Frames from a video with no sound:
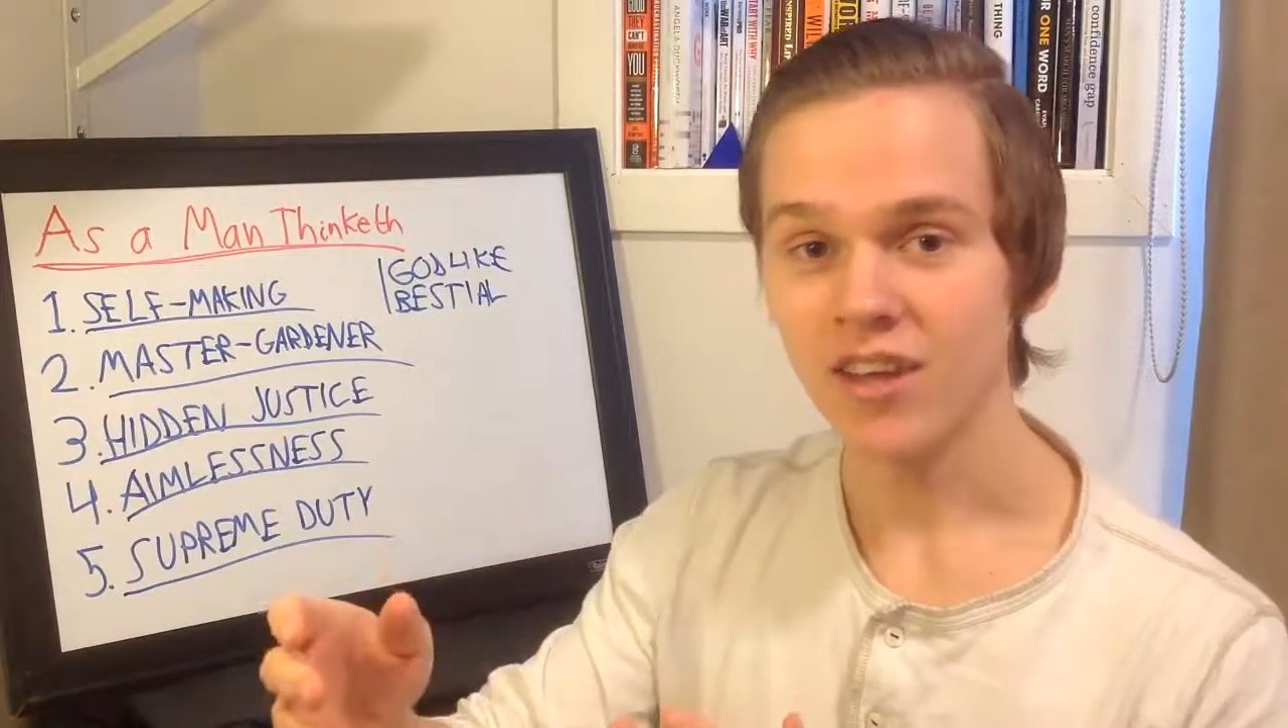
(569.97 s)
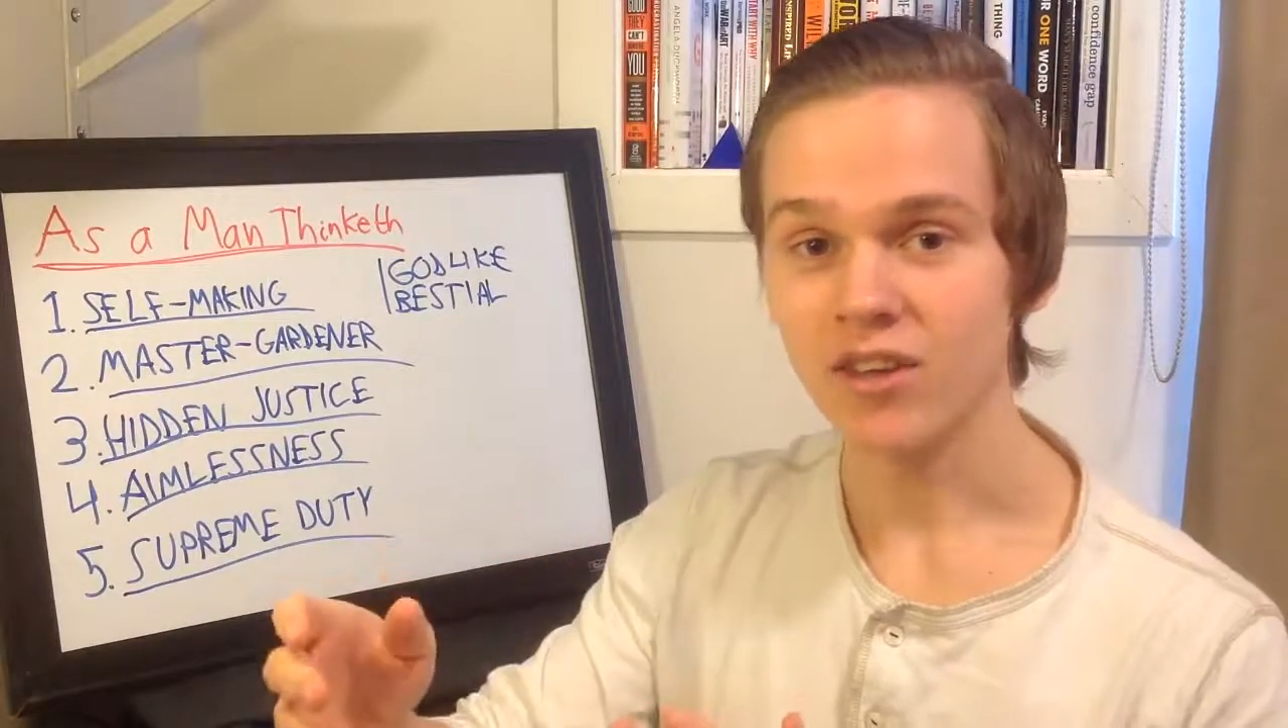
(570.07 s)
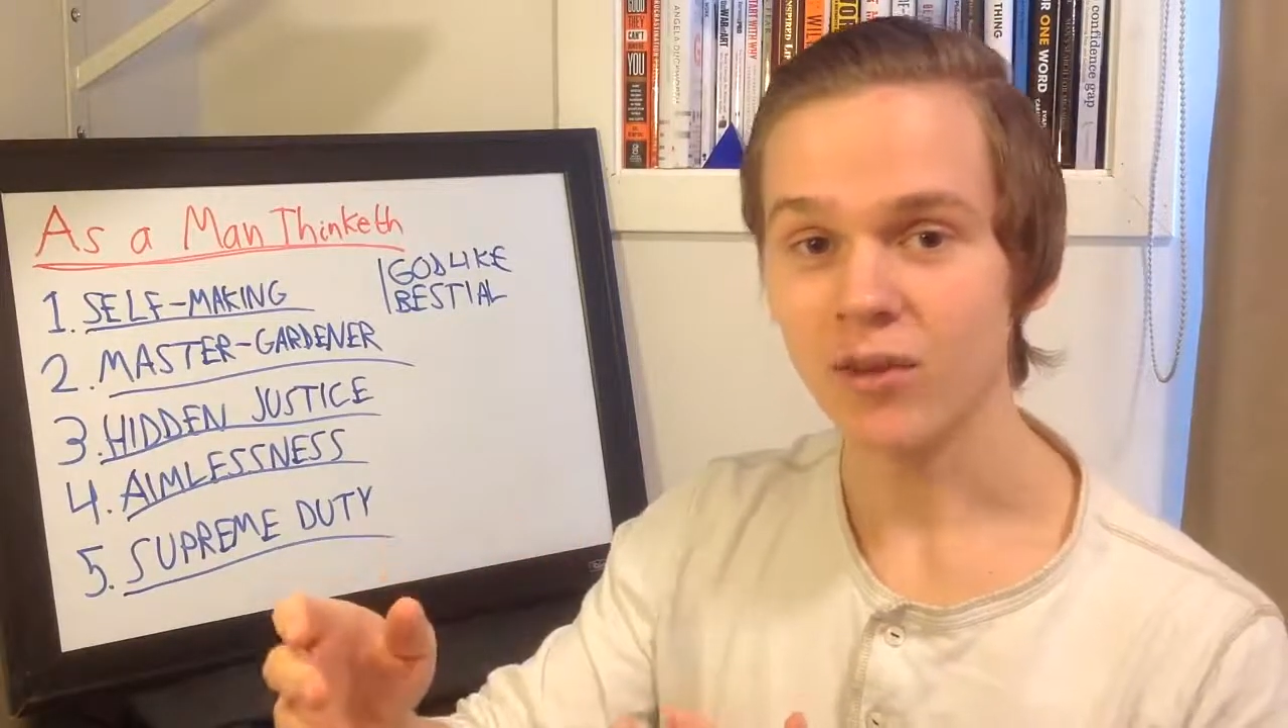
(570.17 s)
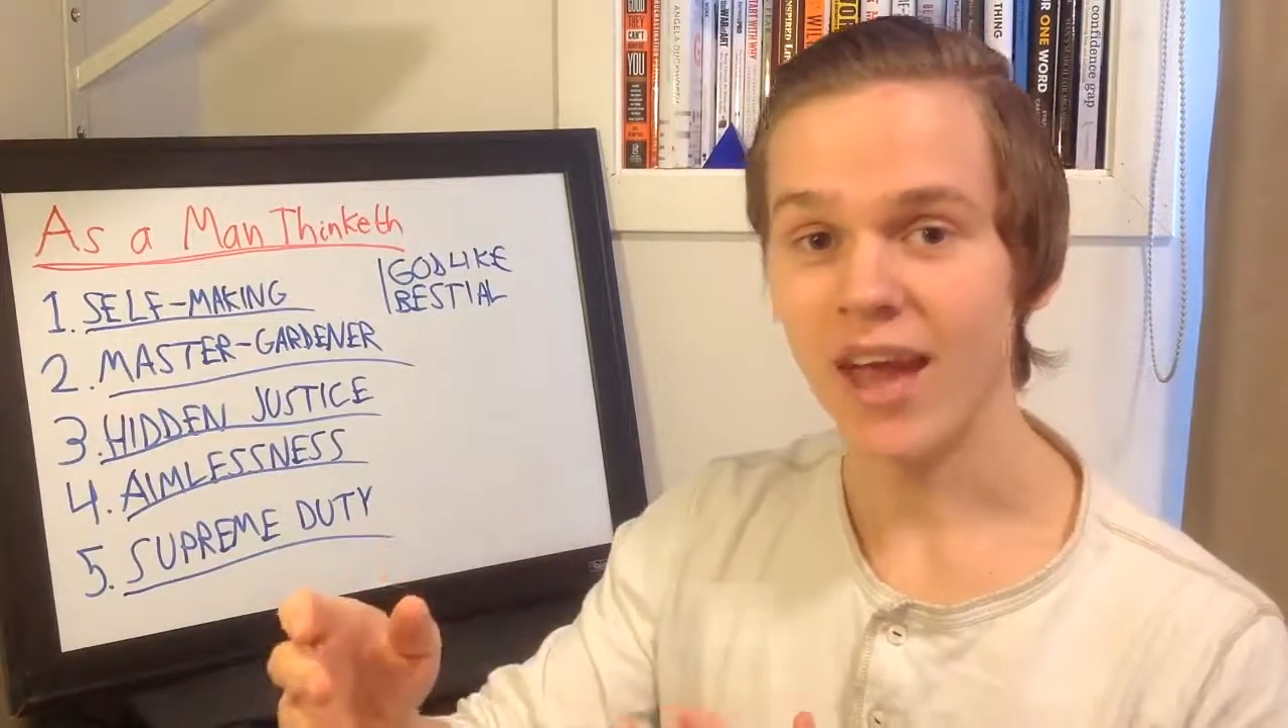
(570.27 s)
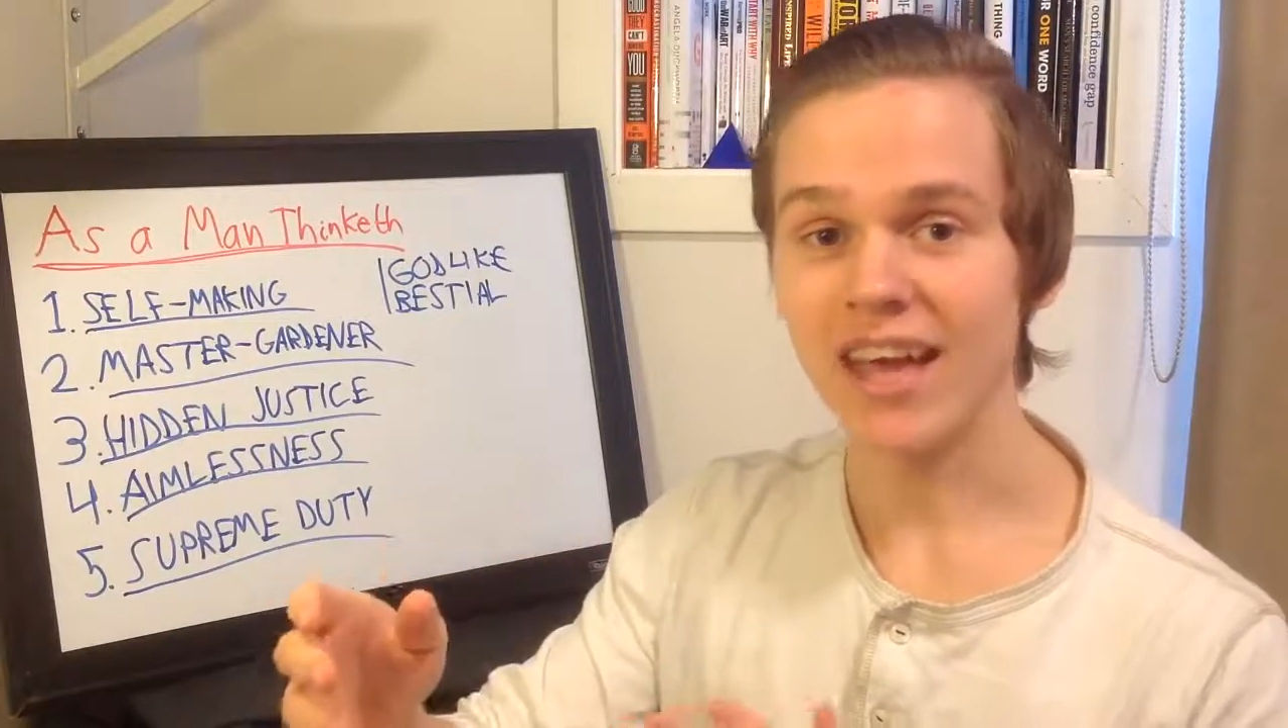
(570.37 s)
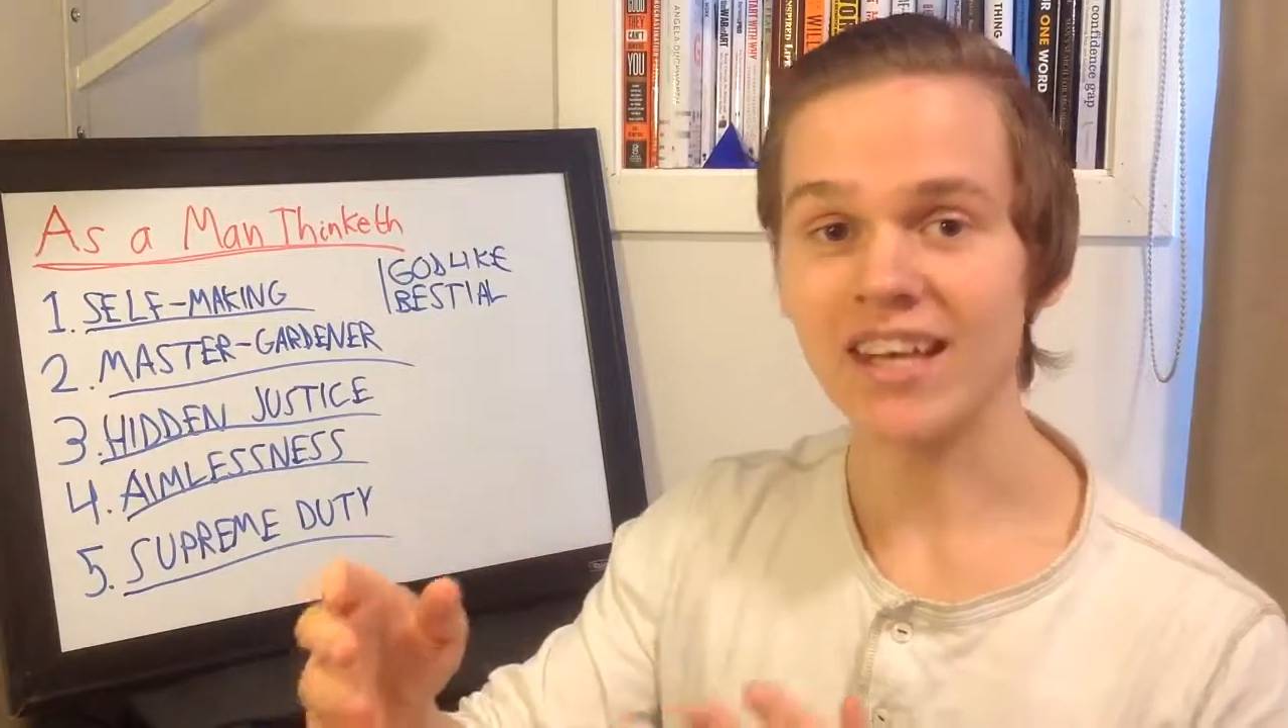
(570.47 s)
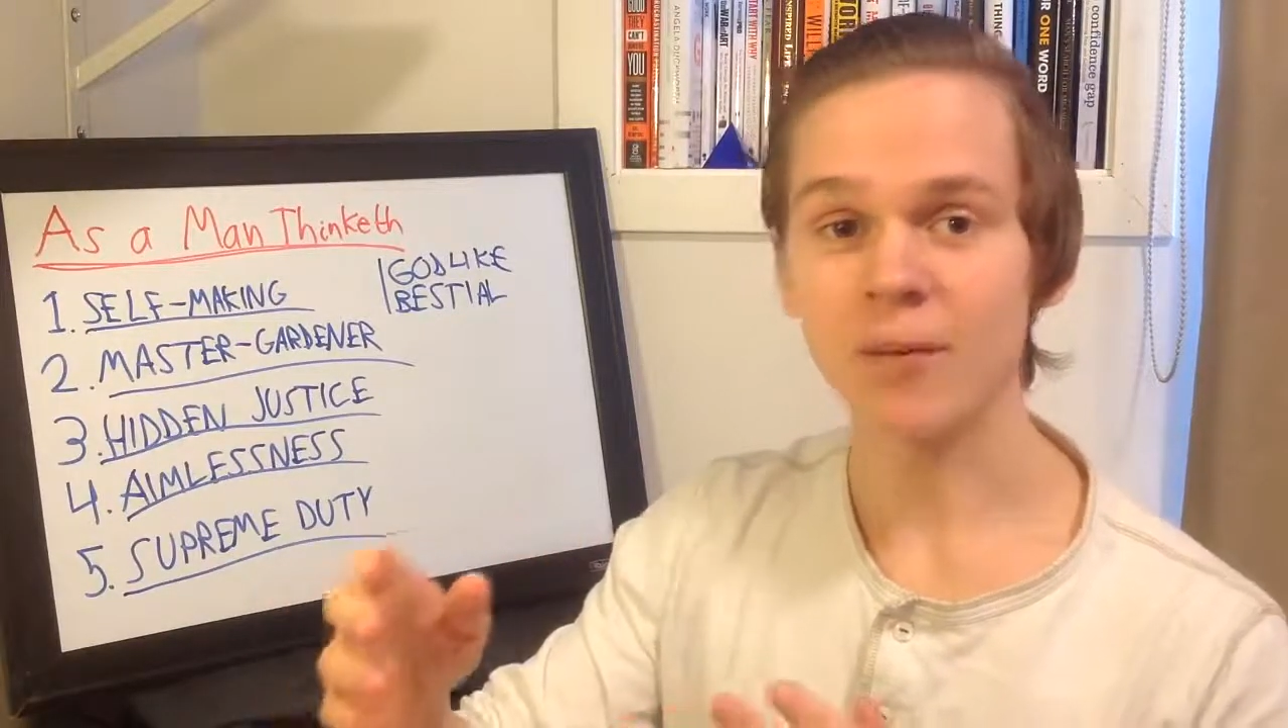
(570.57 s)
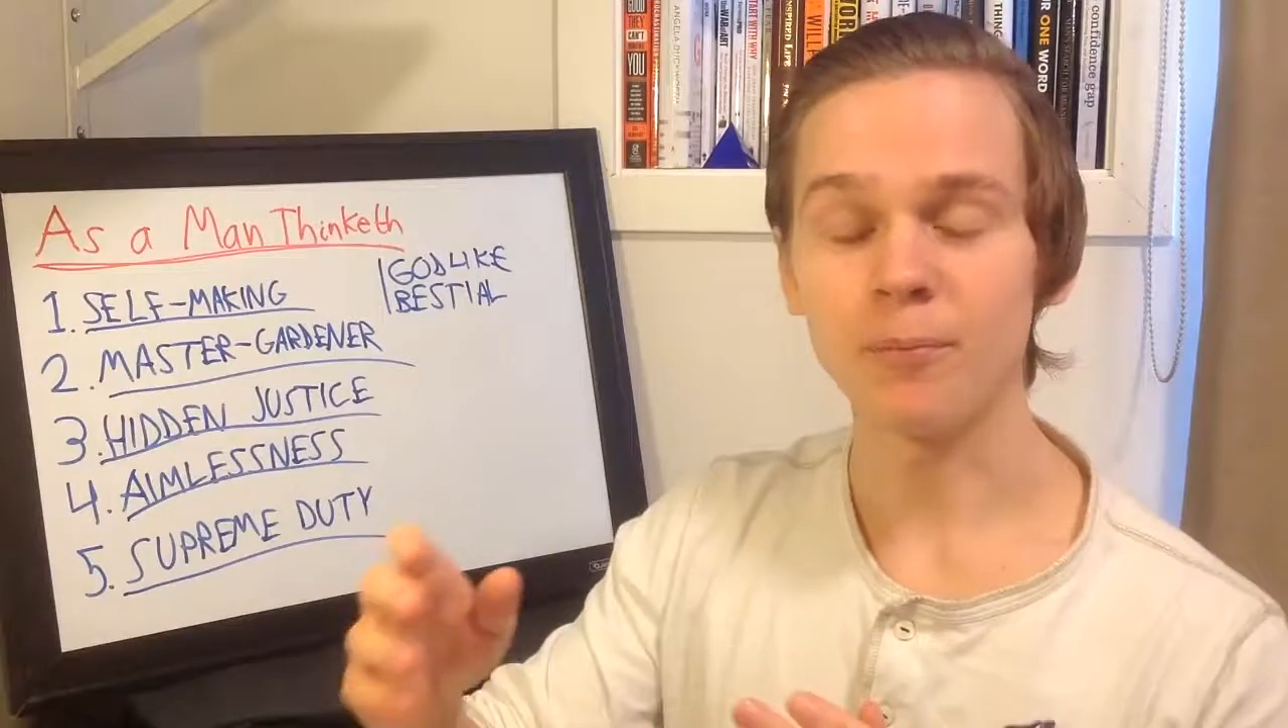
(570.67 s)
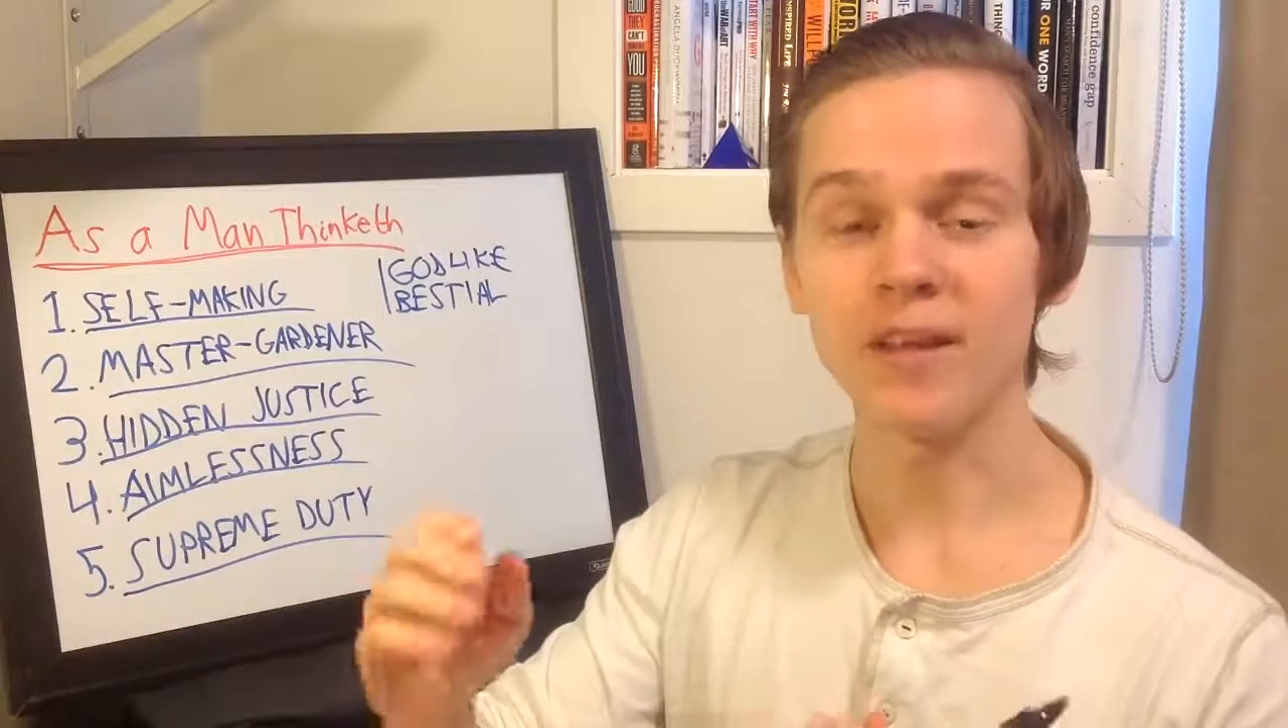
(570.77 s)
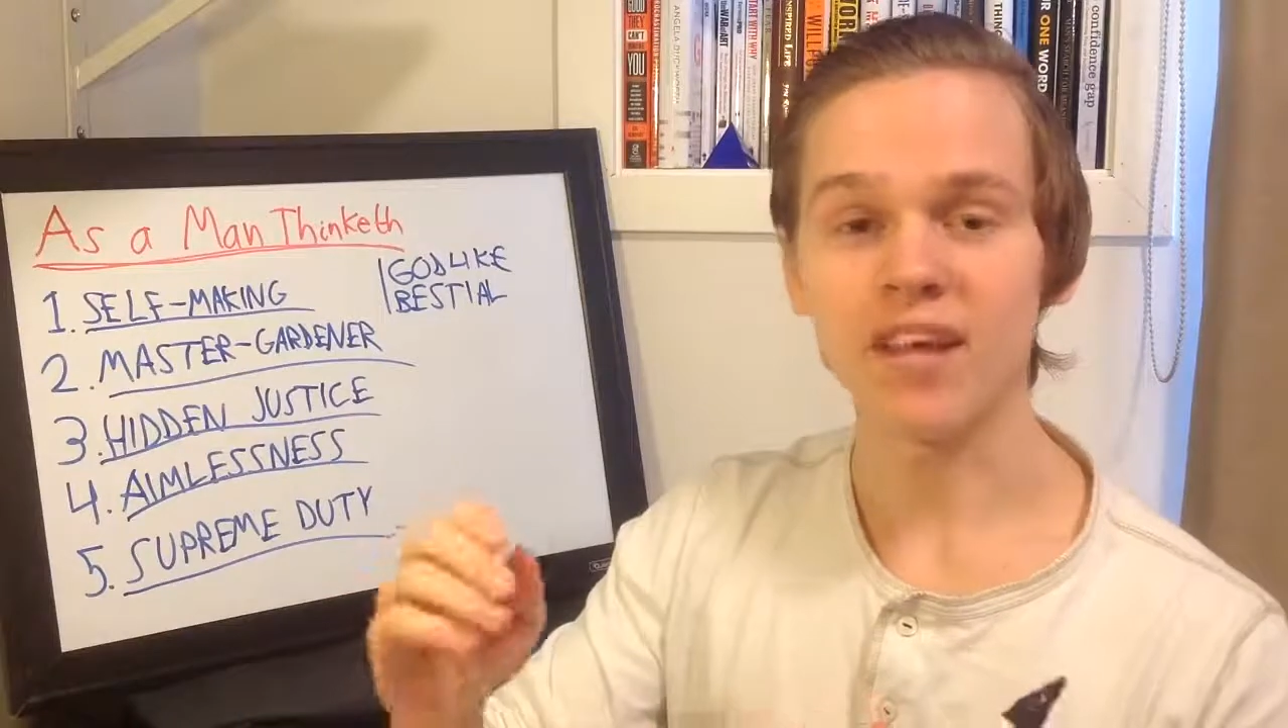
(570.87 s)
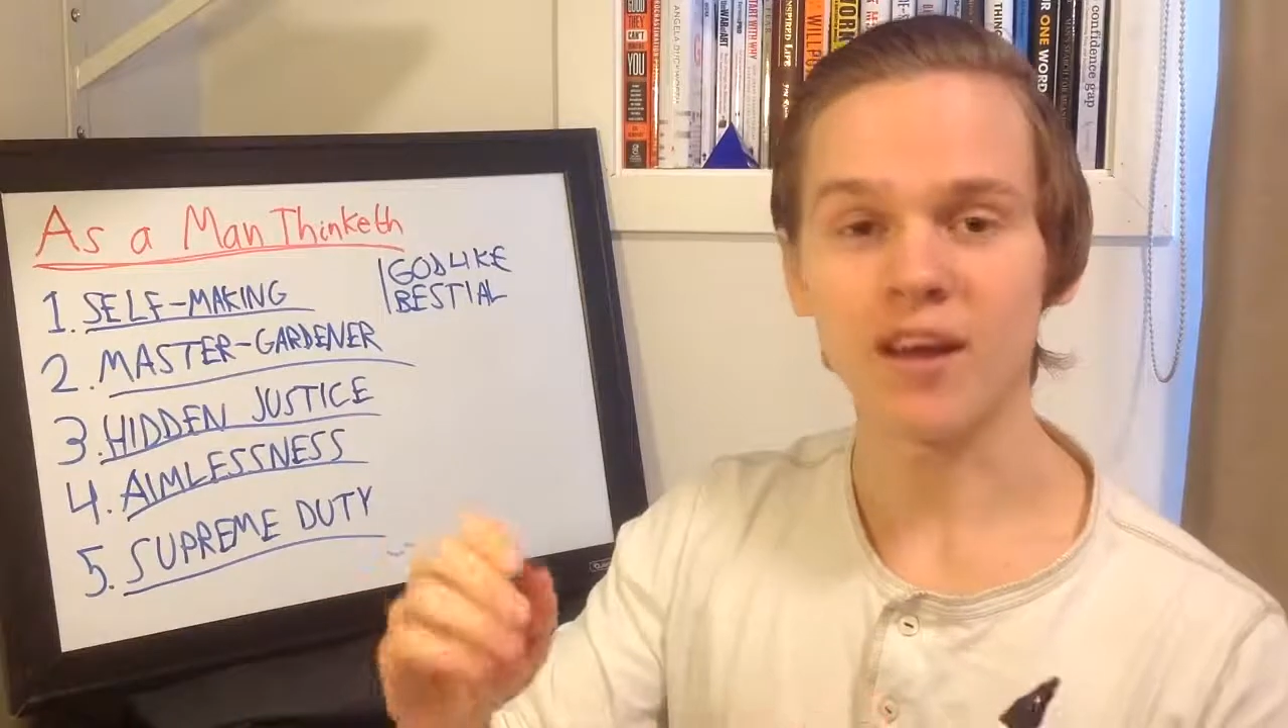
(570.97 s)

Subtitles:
you end up being a